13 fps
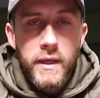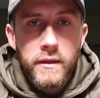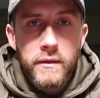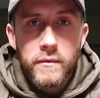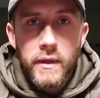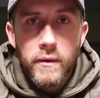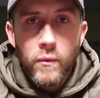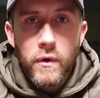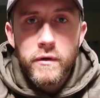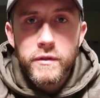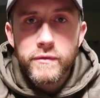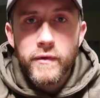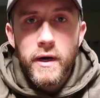it, it
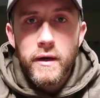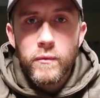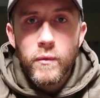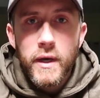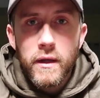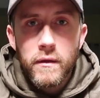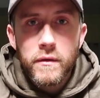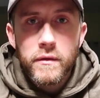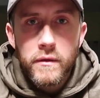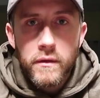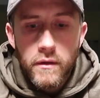works very well